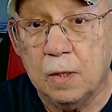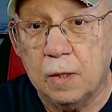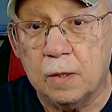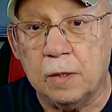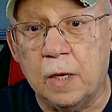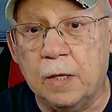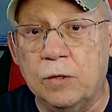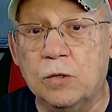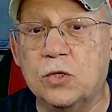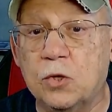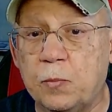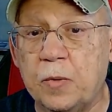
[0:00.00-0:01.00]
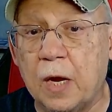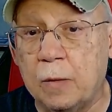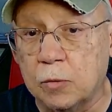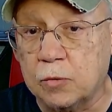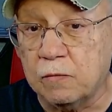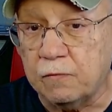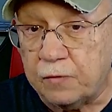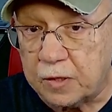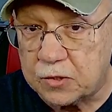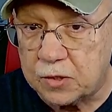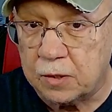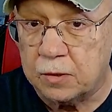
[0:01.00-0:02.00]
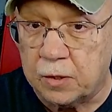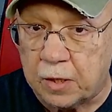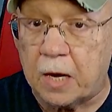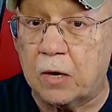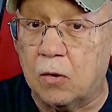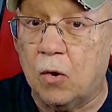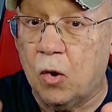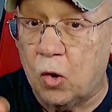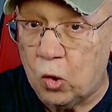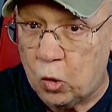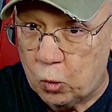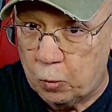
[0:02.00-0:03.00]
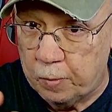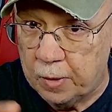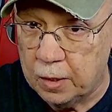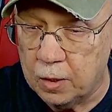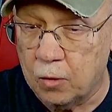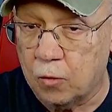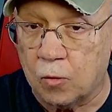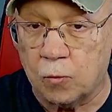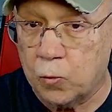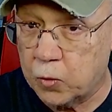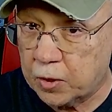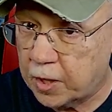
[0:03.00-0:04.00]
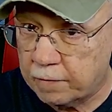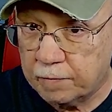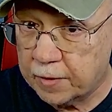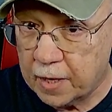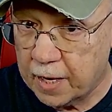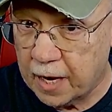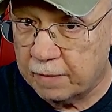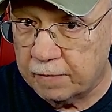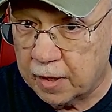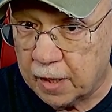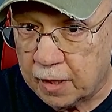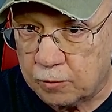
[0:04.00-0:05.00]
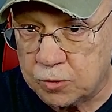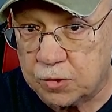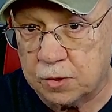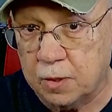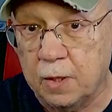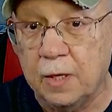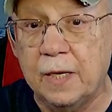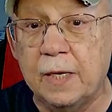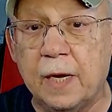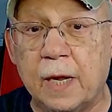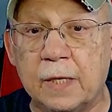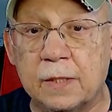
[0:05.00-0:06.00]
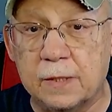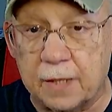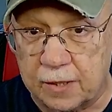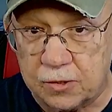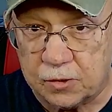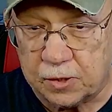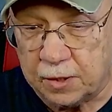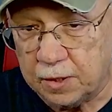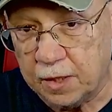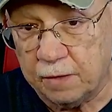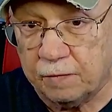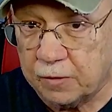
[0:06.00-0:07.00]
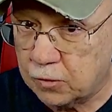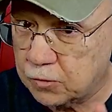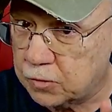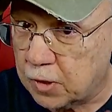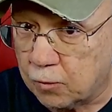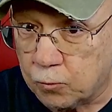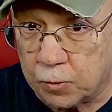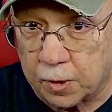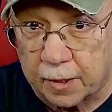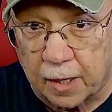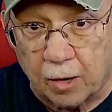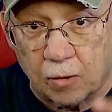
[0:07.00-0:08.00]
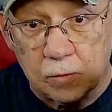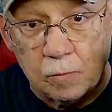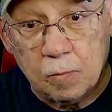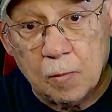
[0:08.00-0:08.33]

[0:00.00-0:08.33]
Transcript: then you should be able to visit their home or wherever they have it housed and test it. If it does not work out,